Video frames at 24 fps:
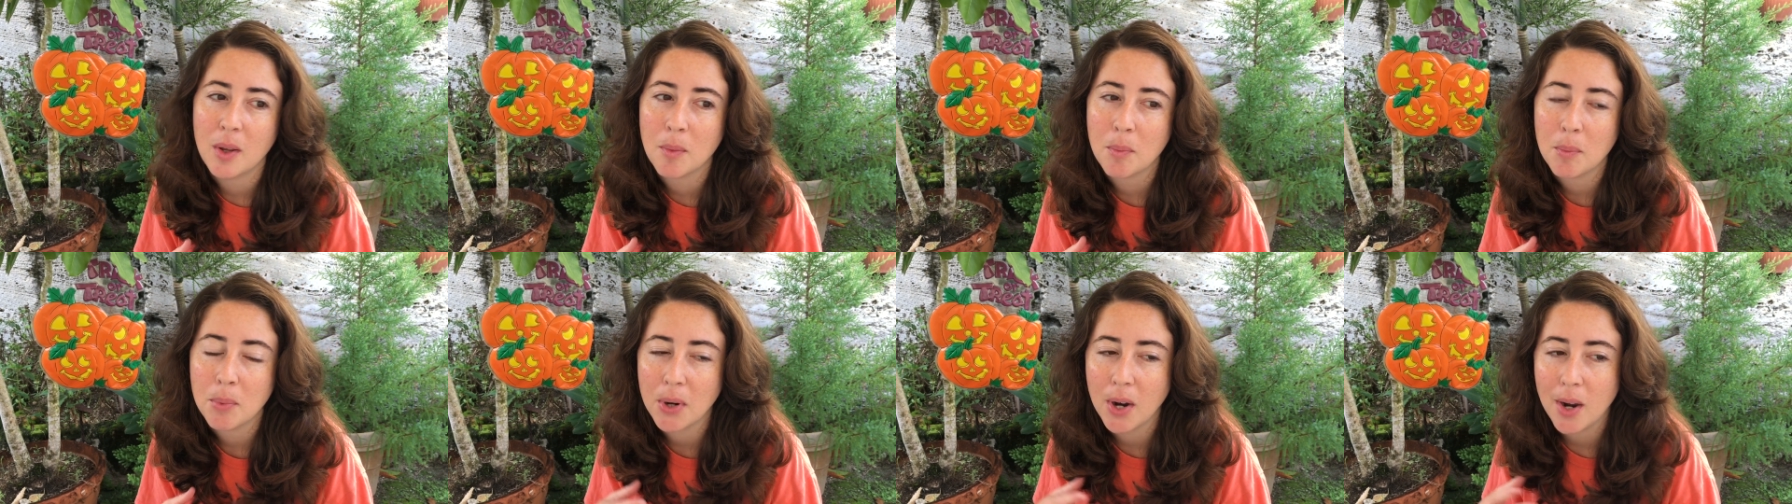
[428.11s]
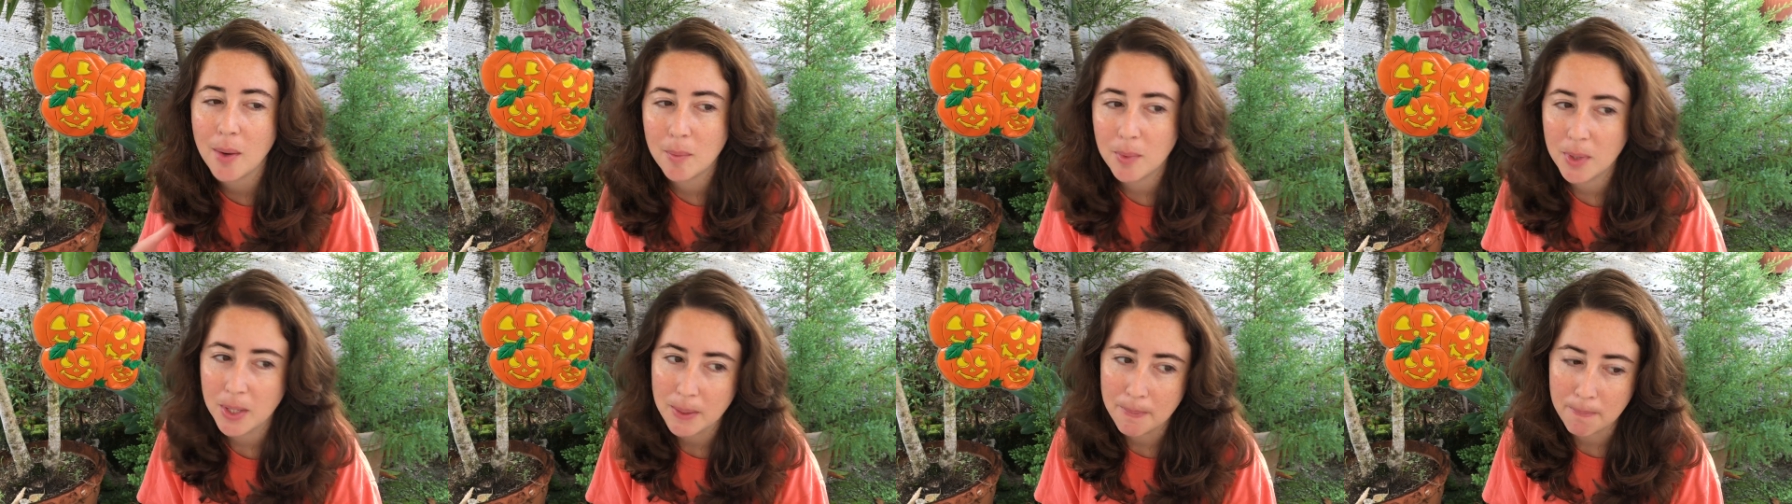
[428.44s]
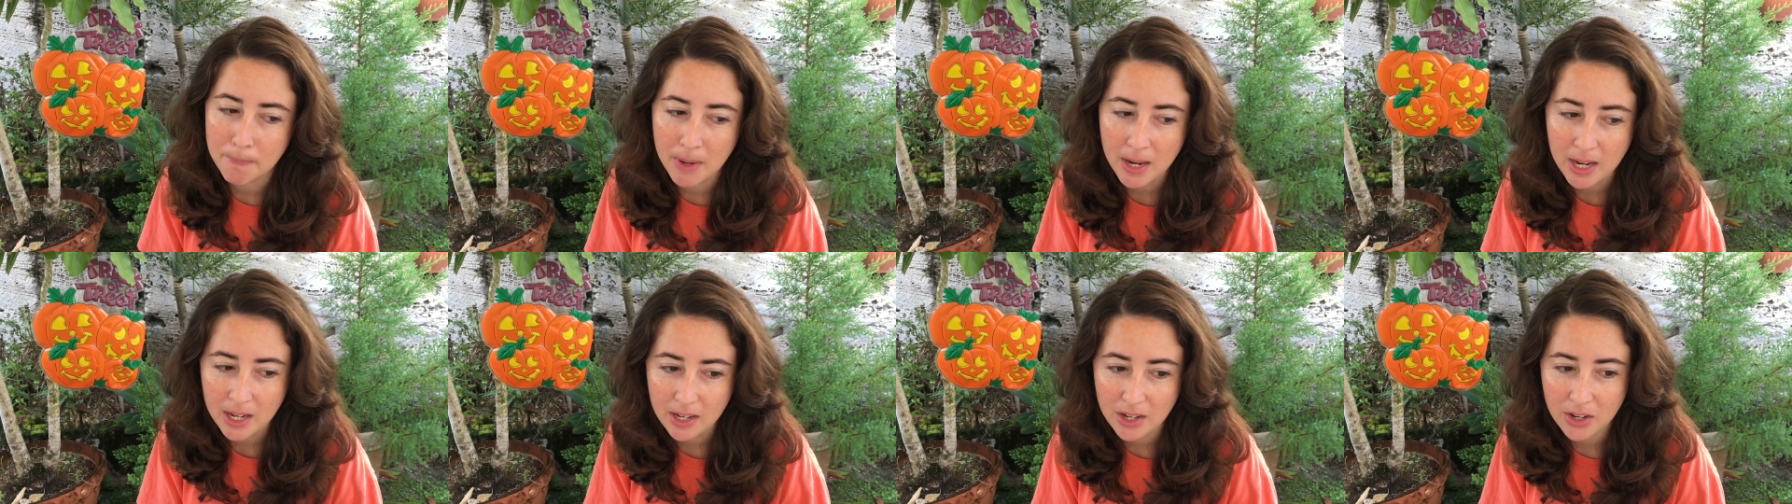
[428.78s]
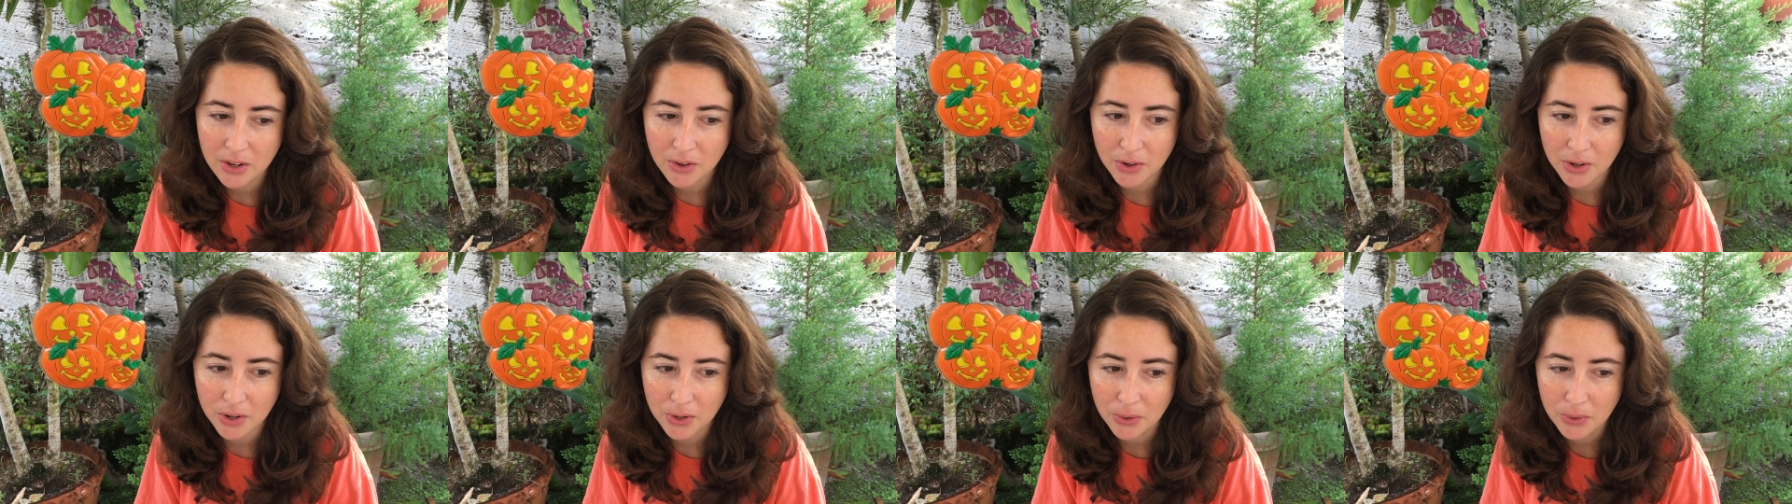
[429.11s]
probably make
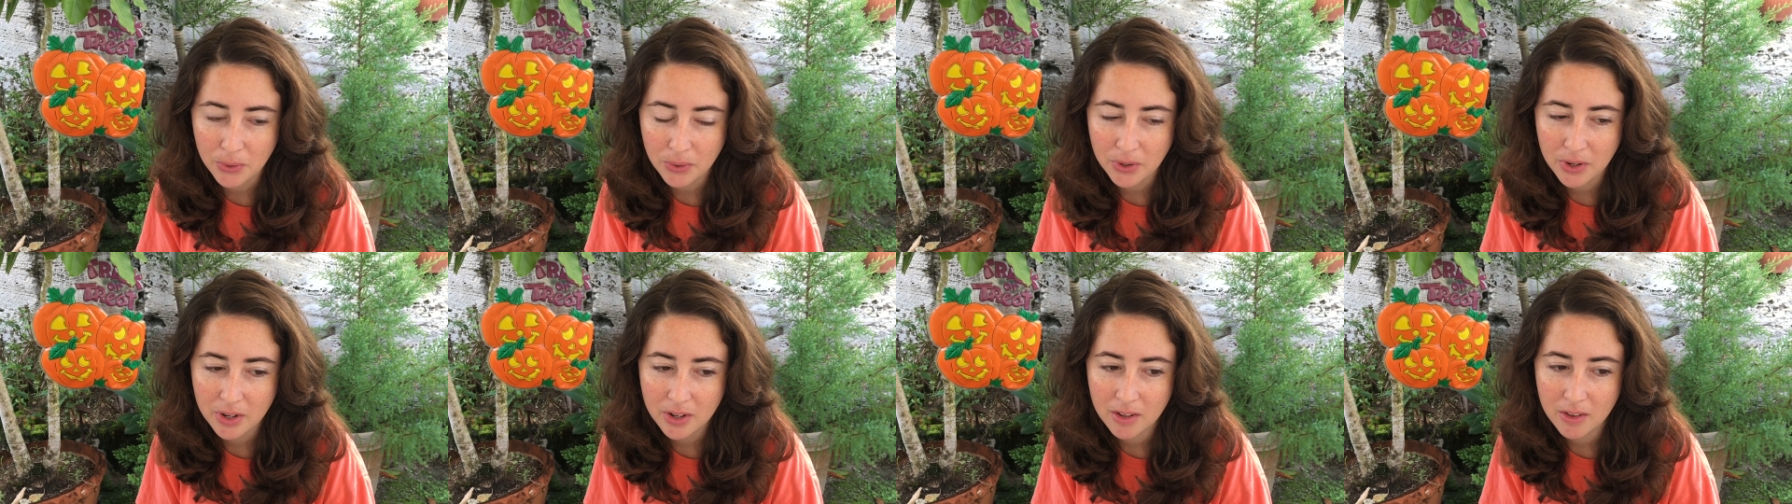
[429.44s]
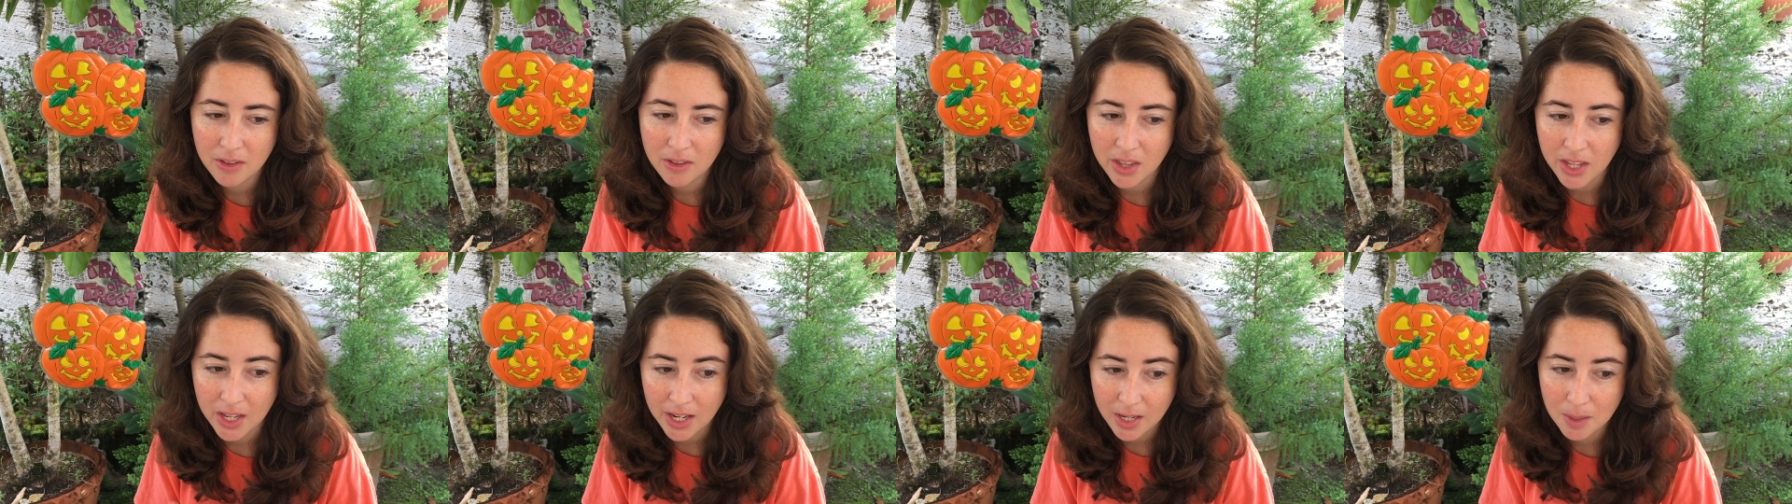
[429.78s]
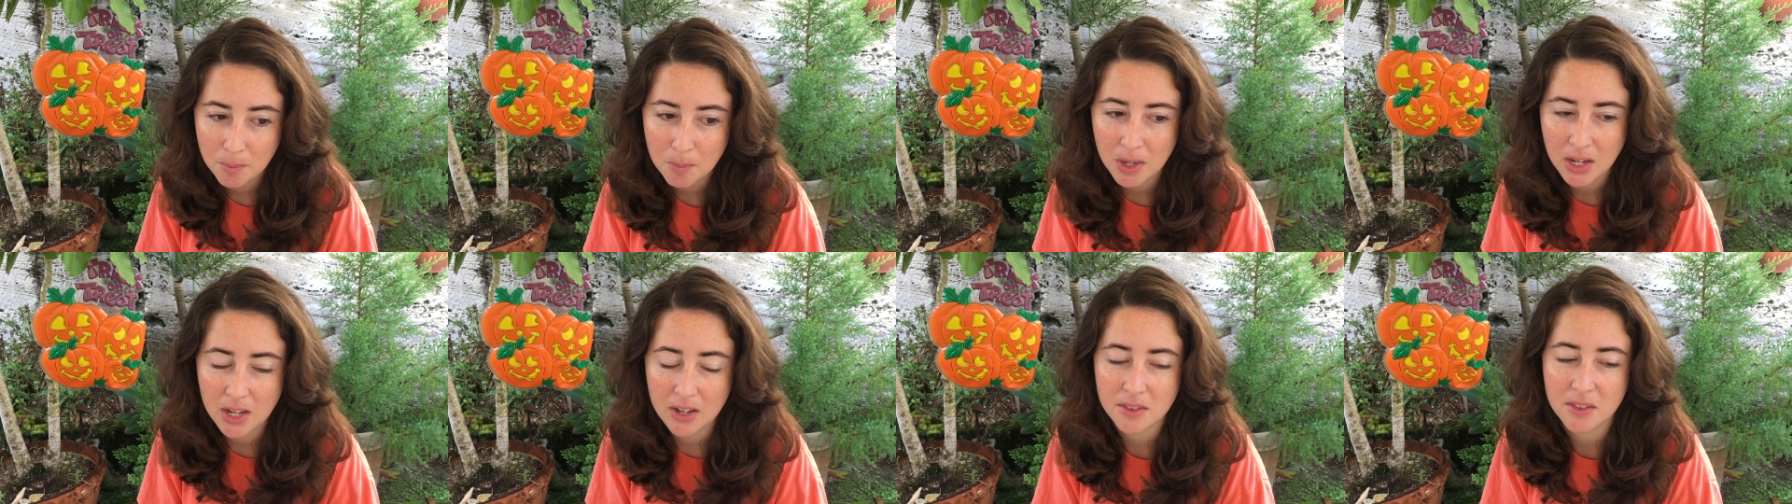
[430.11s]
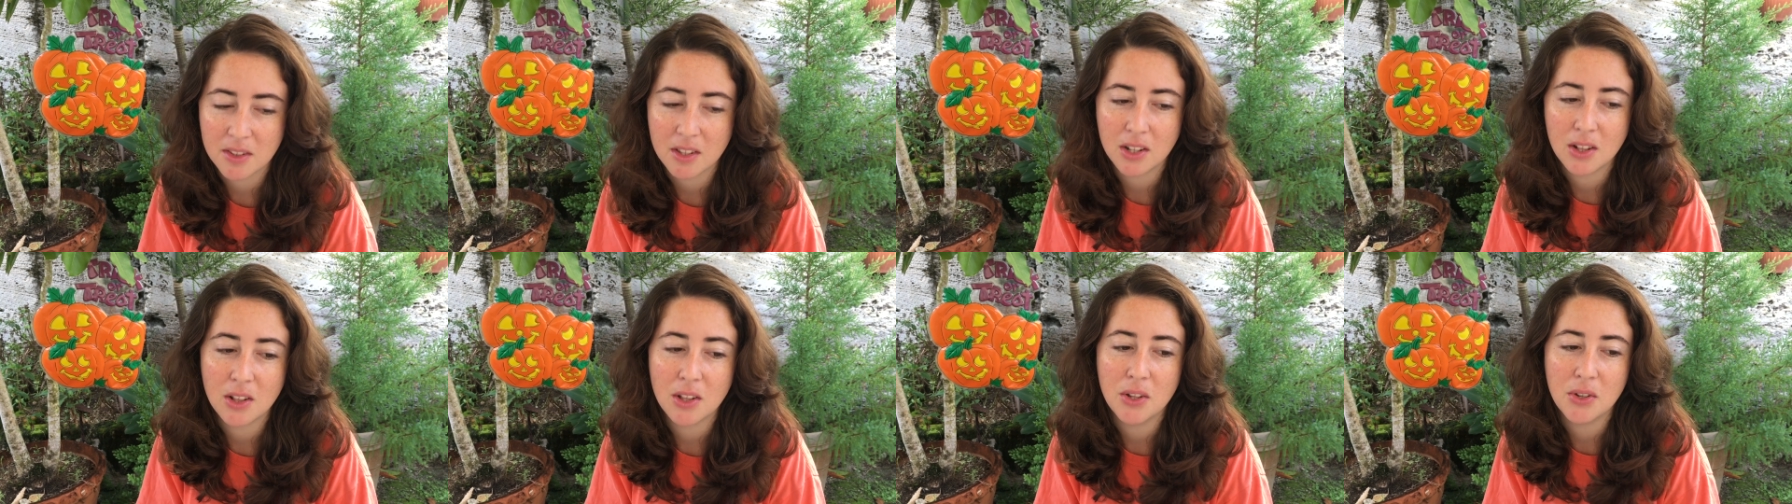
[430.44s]
your own thing because
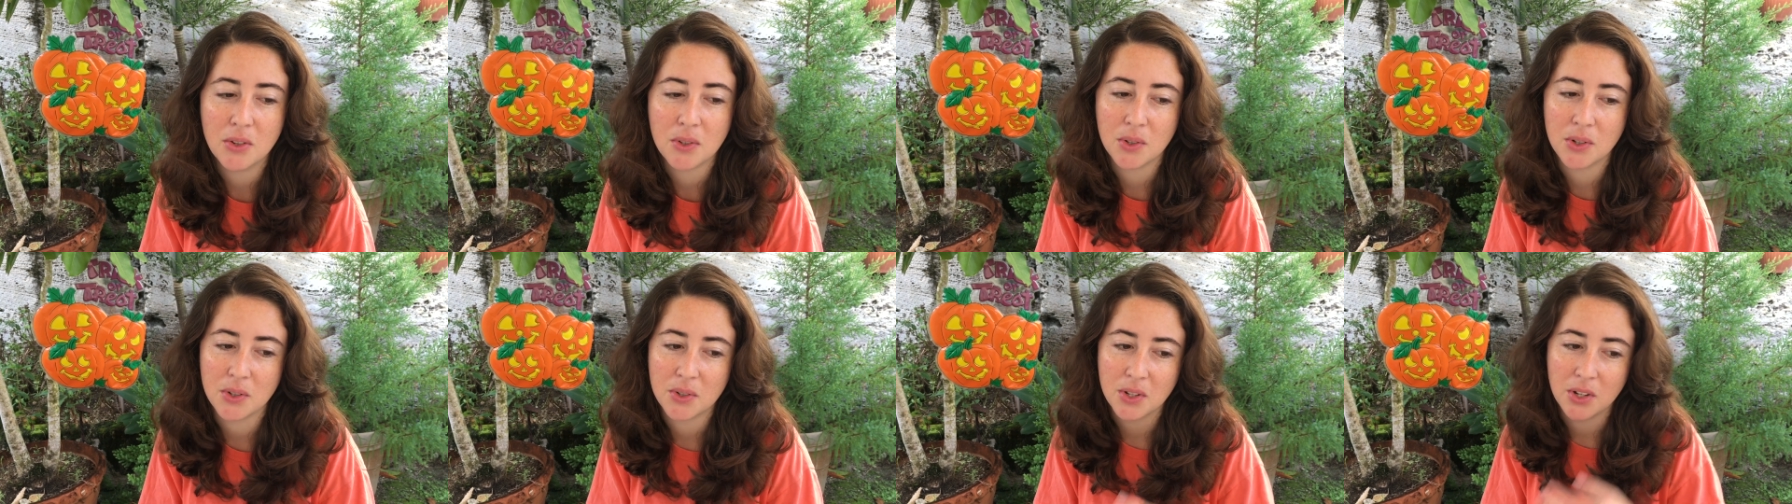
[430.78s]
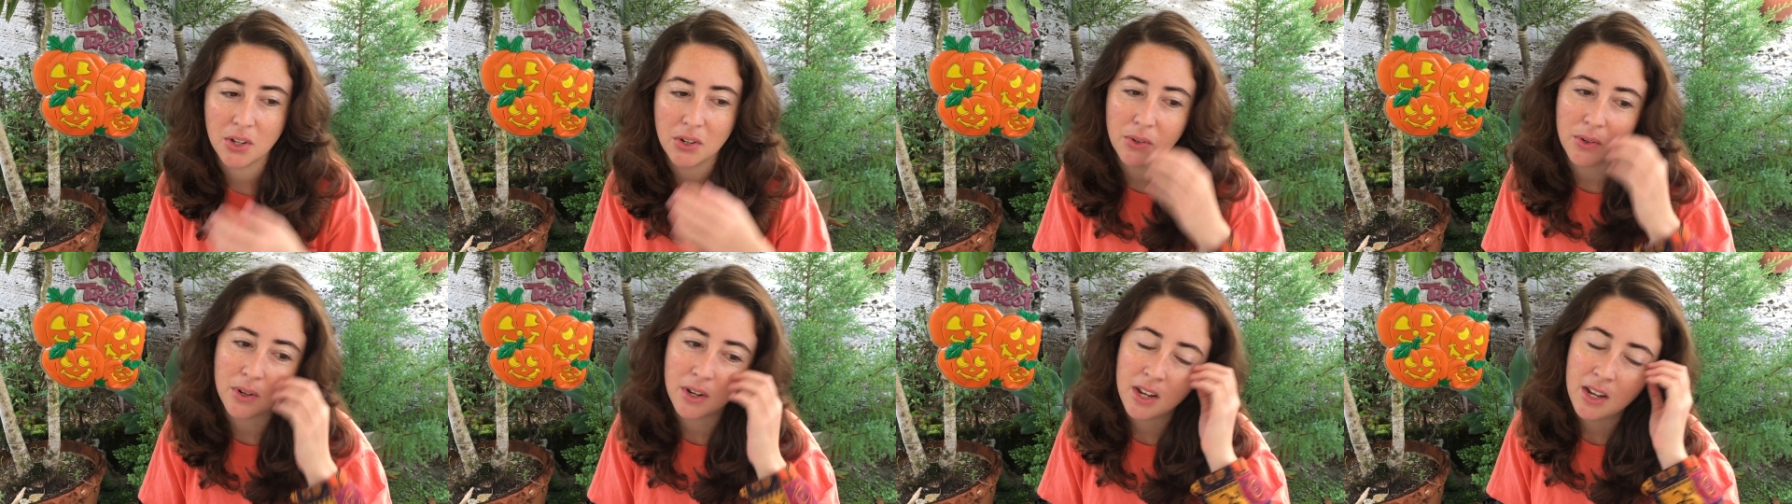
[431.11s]
the clothes are so